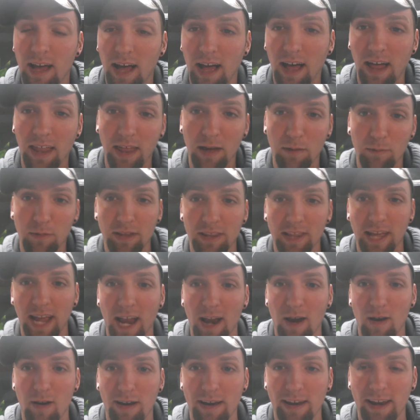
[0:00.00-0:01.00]
That way the
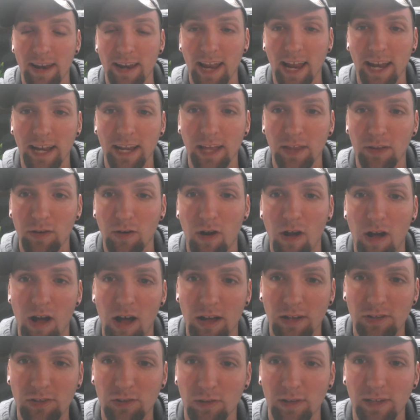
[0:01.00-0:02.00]
heron and any other
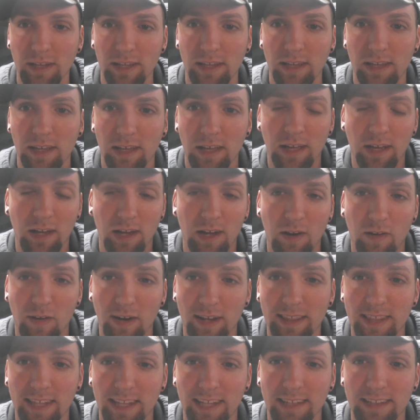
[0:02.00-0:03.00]
hawks or
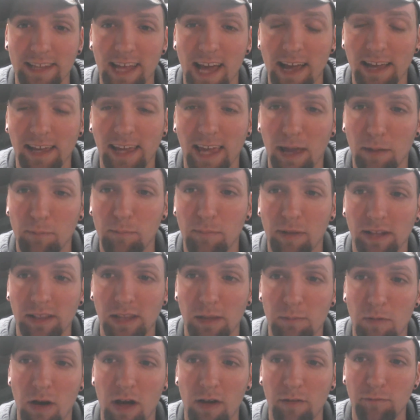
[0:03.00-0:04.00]
anything like that can't pick
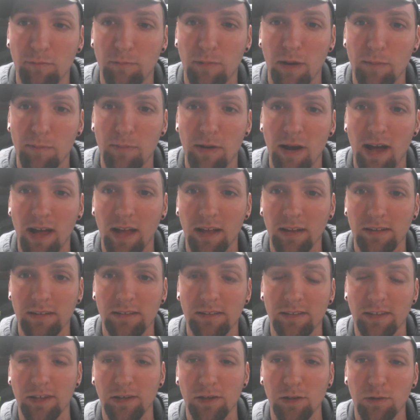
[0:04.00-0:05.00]
them off in my pond,
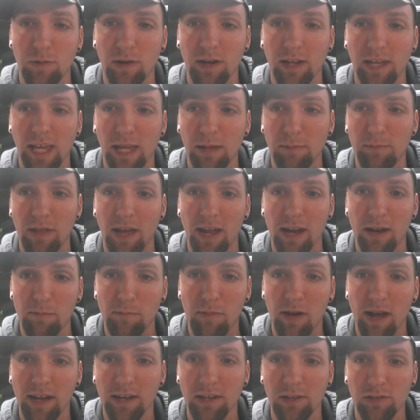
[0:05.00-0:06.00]
so you do want to keep that in
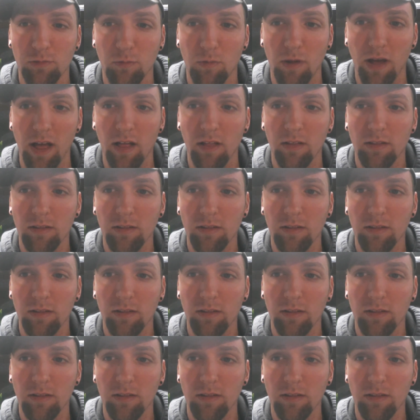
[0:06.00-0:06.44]
mind as well.